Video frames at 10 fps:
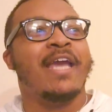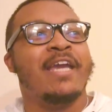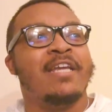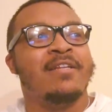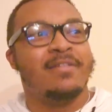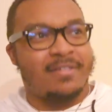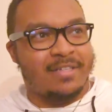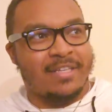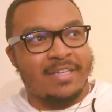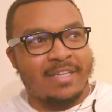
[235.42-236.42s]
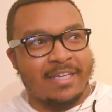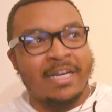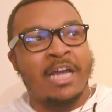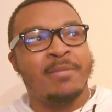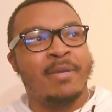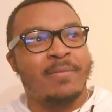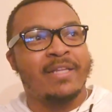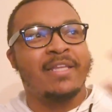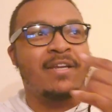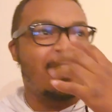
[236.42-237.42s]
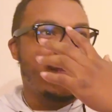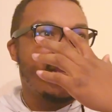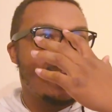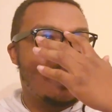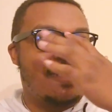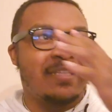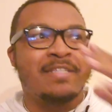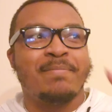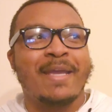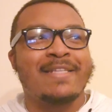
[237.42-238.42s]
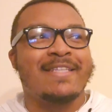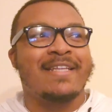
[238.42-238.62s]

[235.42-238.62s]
Kang and Omni Man right there. It, it may